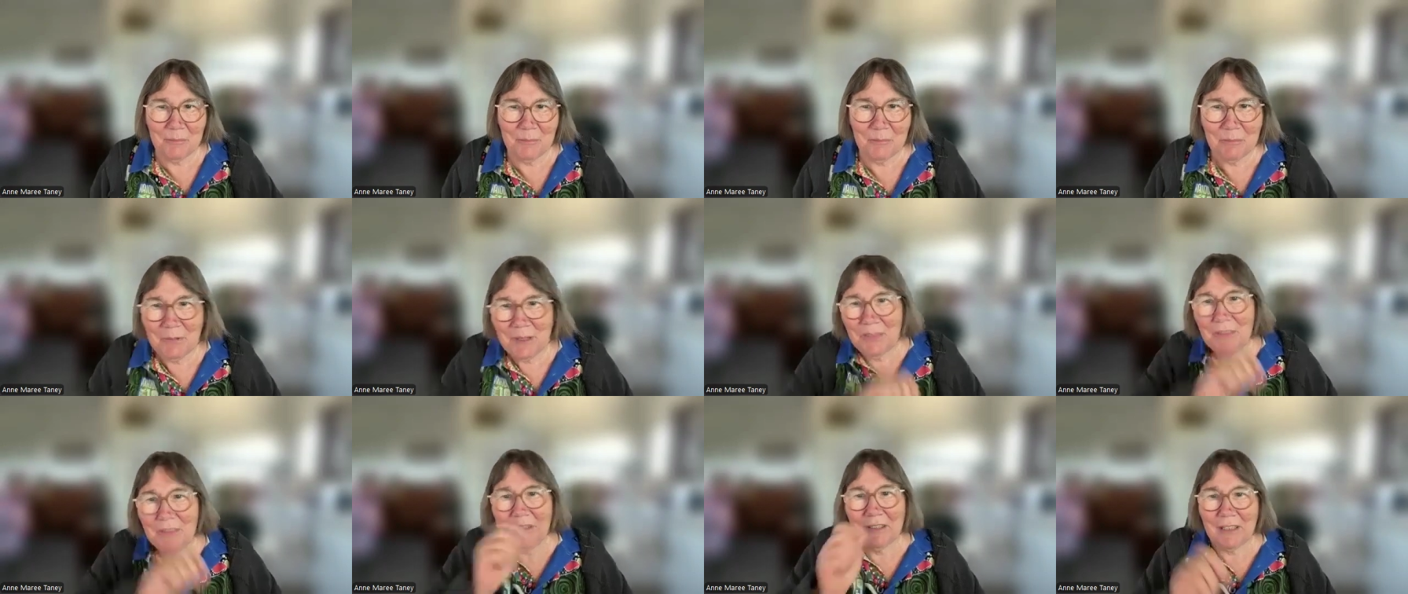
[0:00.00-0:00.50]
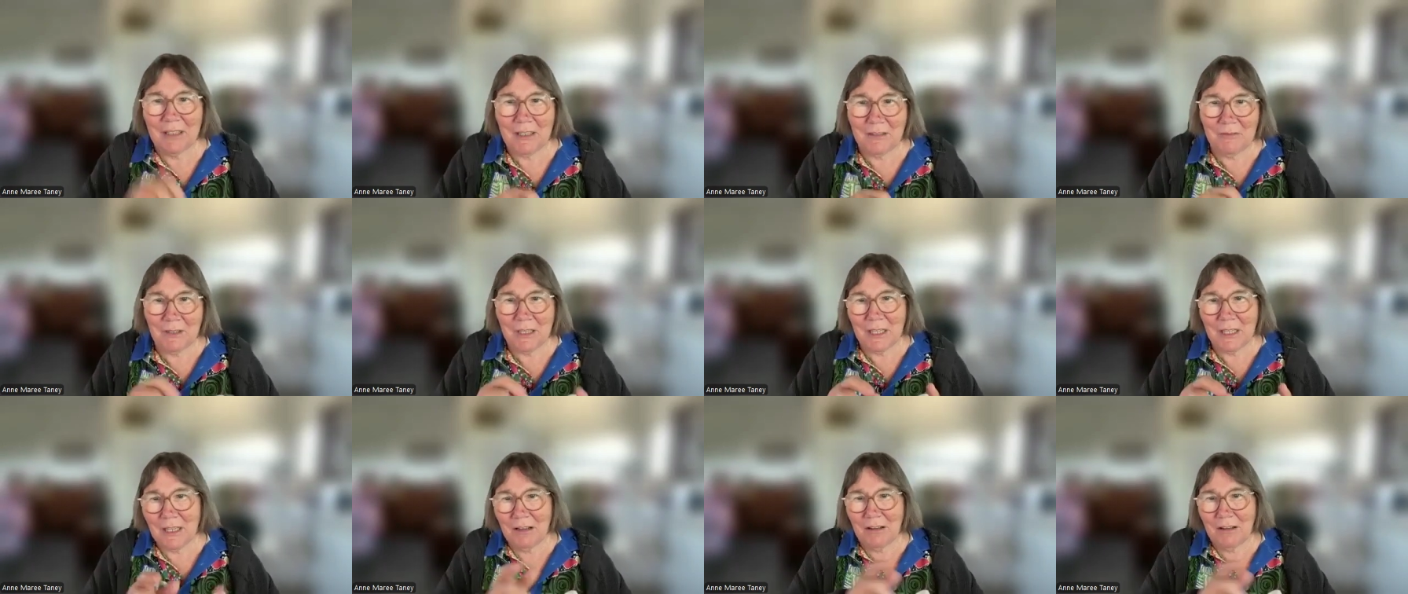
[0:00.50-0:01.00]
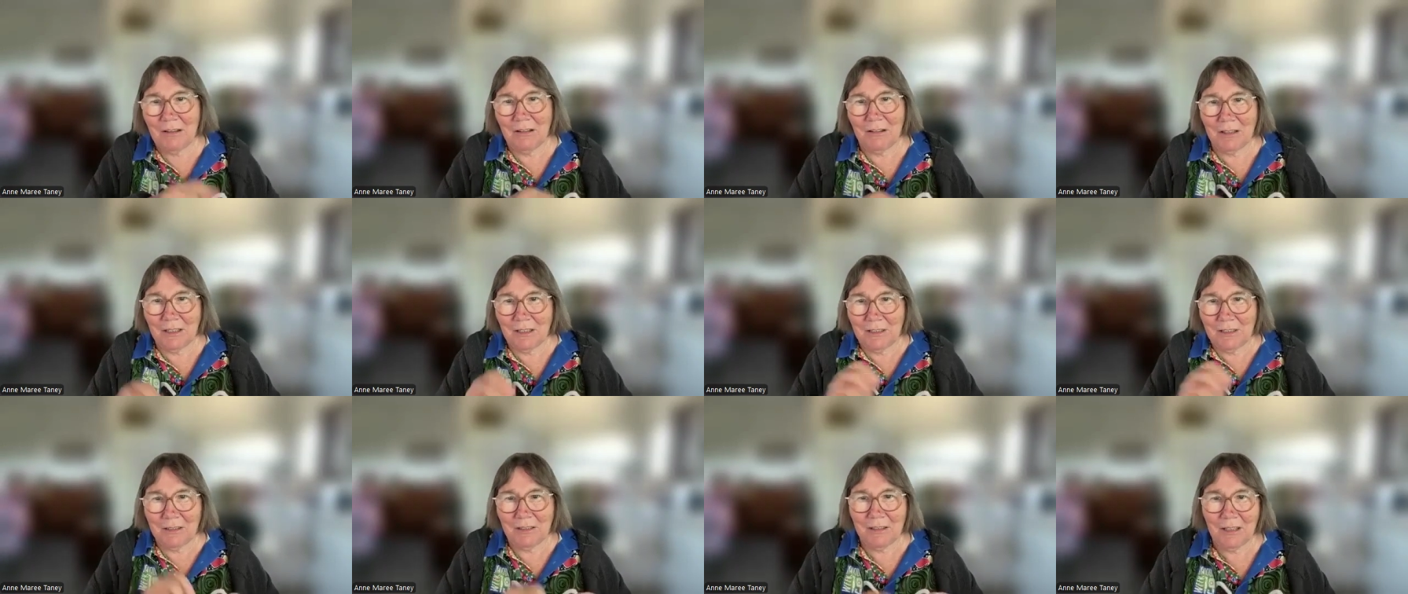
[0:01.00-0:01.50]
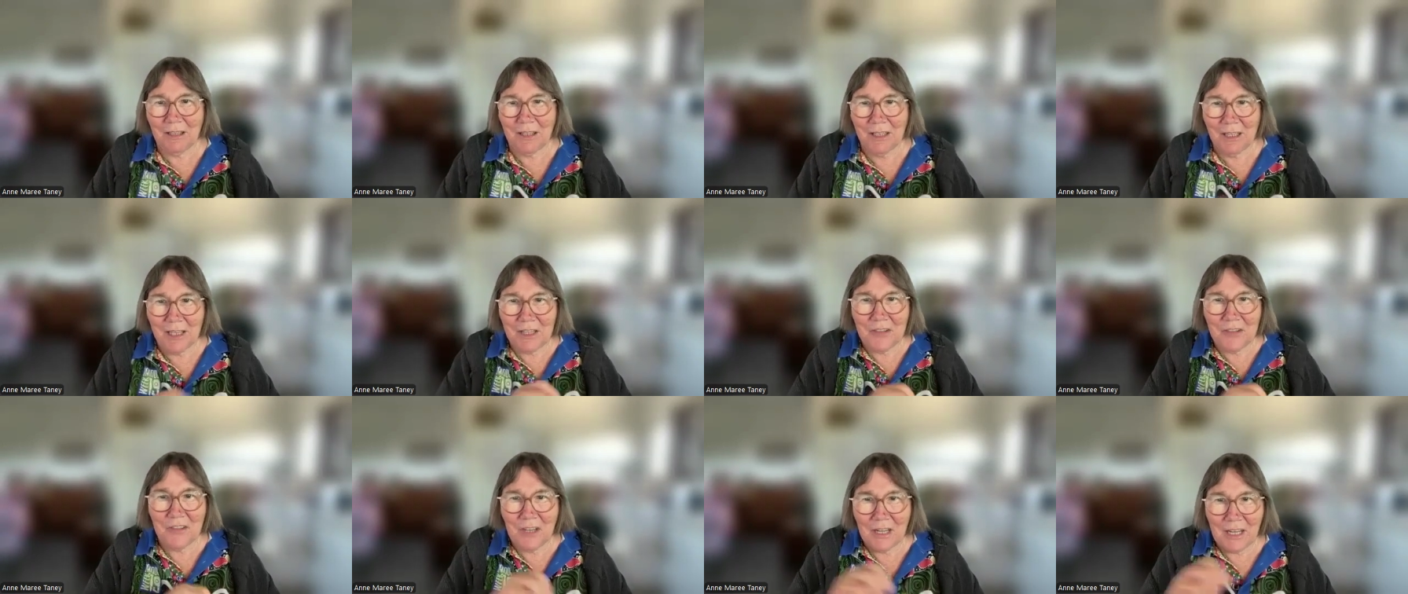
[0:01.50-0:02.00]
with the TV on and
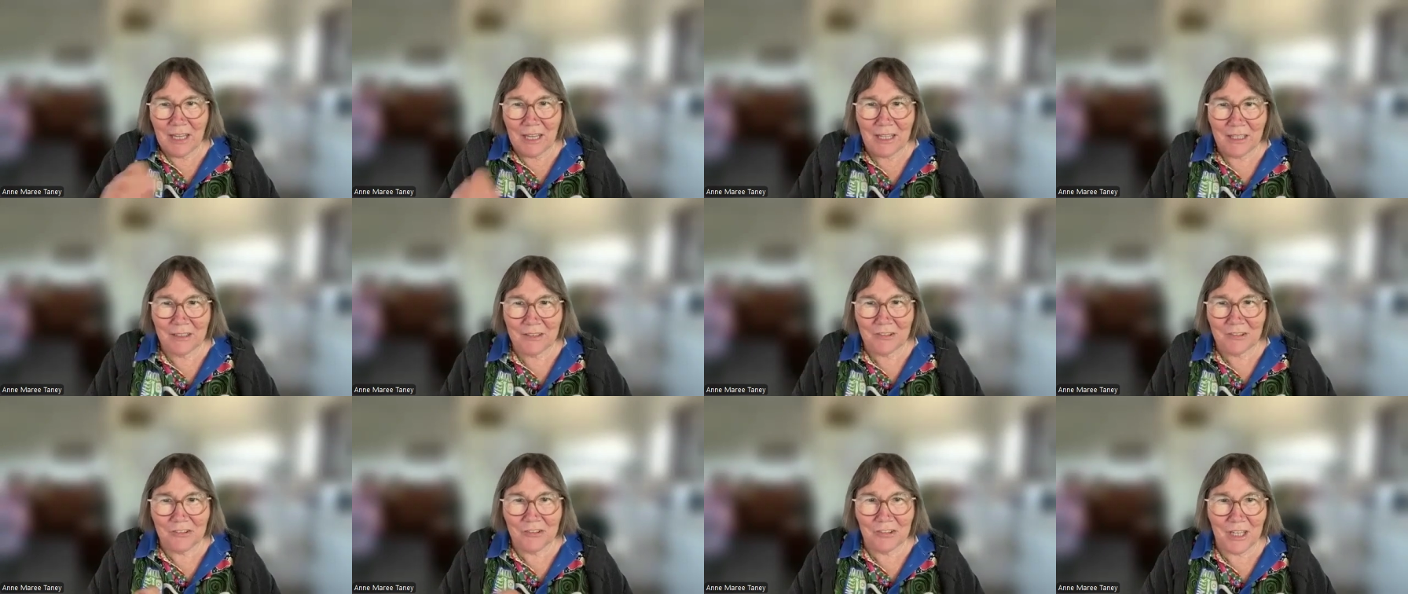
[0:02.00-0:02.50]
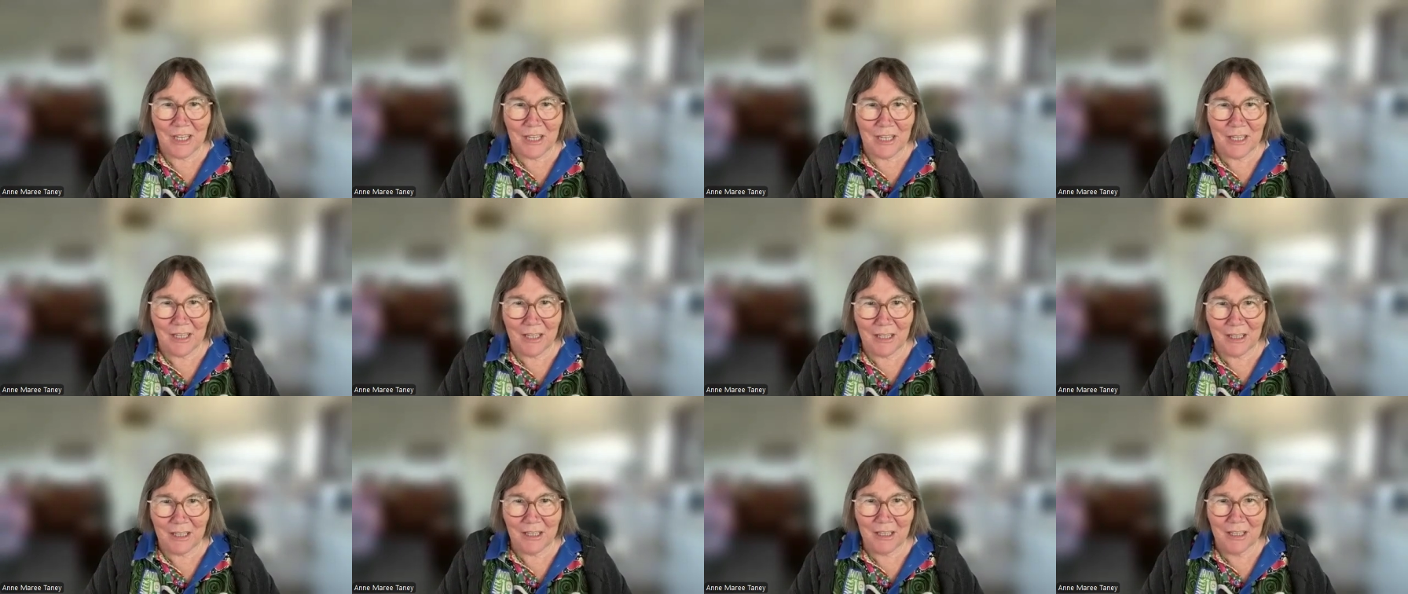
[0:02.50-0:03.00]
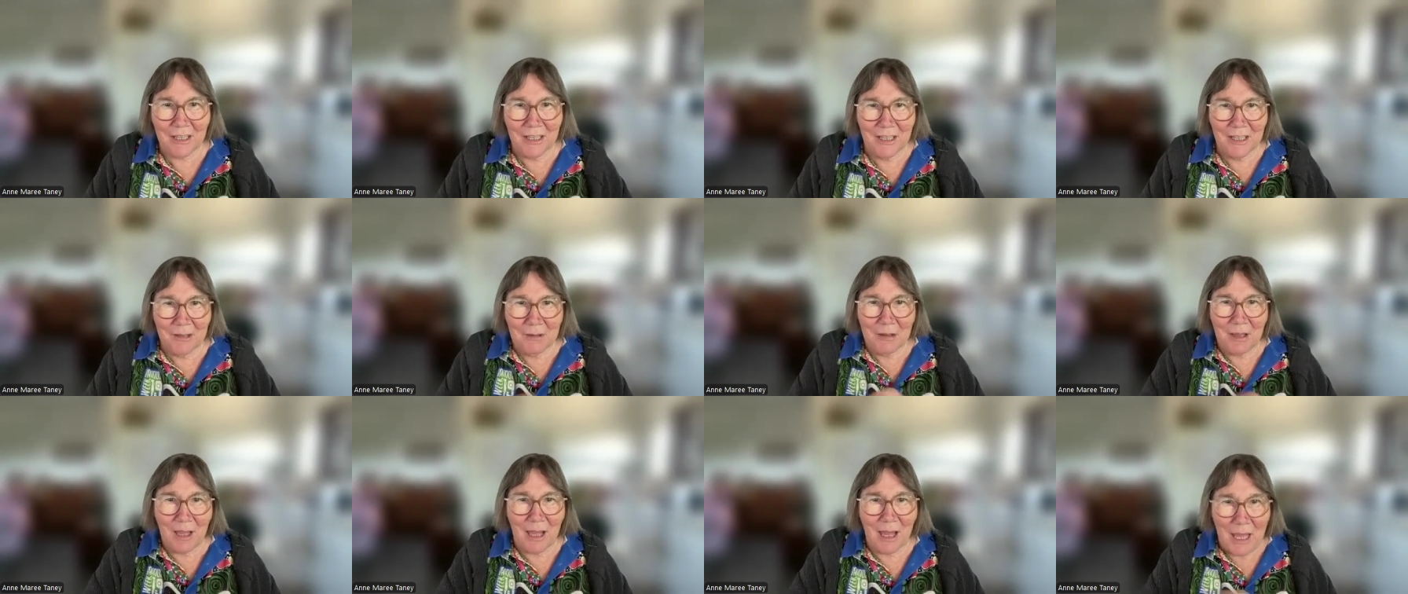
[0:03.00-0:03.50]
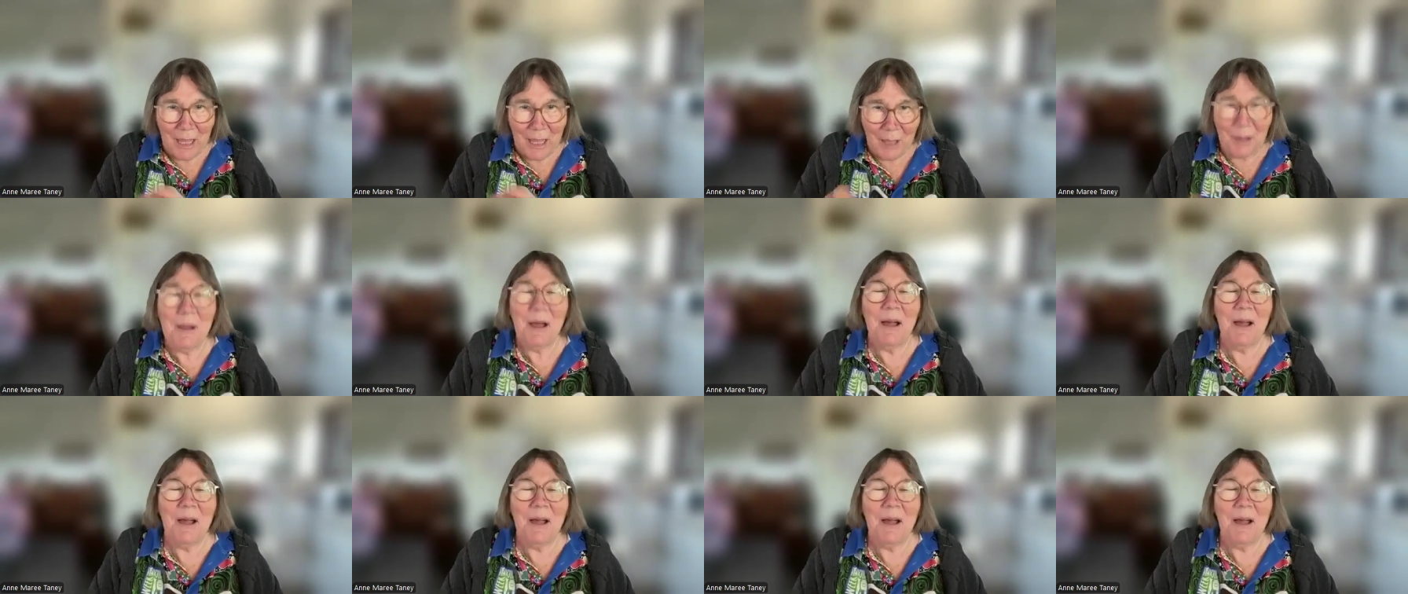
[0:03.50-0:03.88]
in the lounge chair uh,